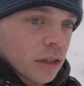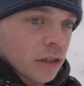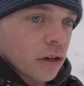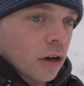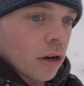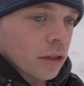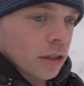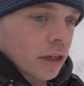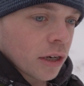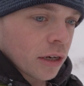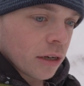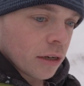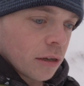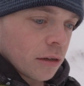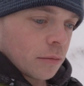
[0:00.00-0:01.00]
to charge.
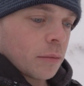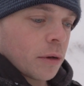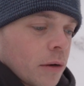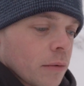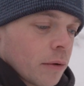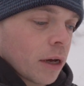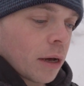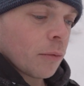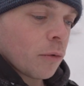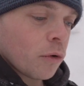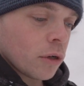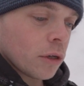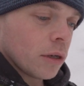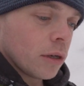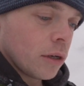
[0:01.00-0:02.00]
But anyway, I'm
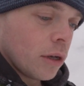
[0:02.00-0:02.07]
going to